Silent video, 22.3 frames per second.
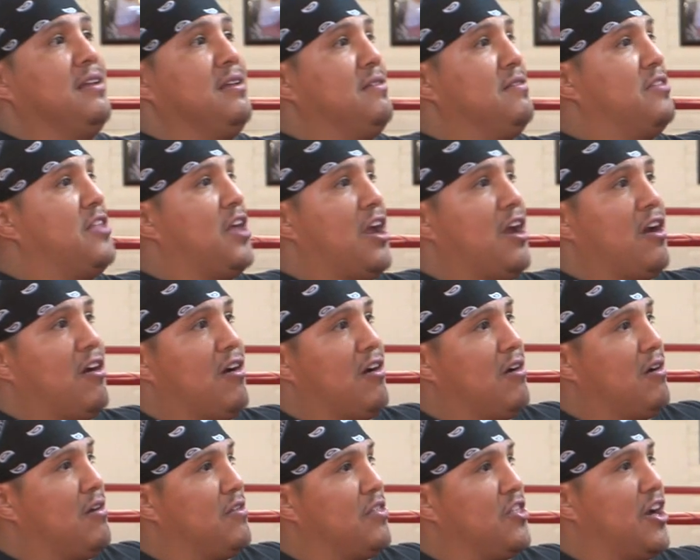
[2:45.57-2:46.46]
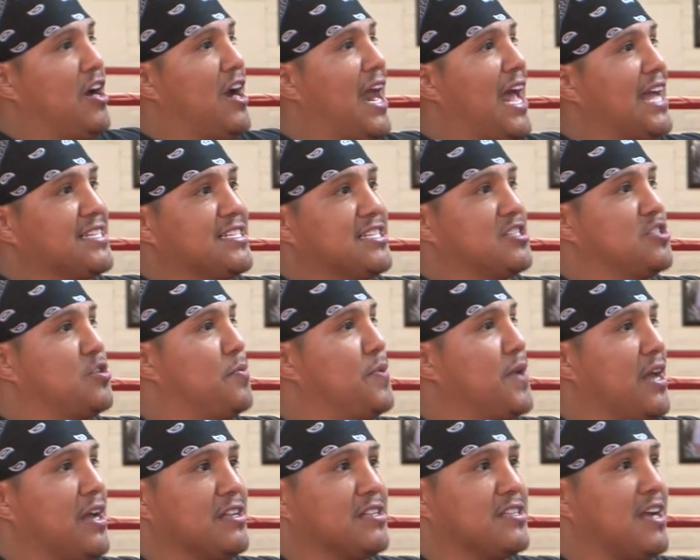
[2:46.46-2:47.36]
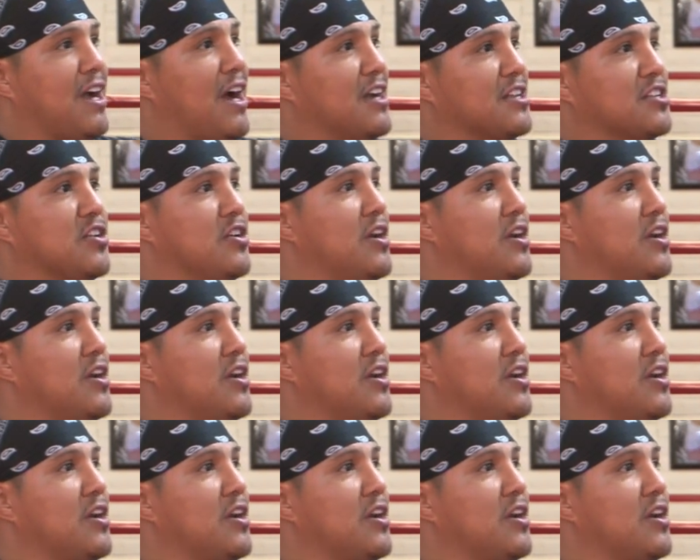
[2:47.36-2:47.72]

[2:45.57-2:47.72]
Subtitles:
their license to be a doctor.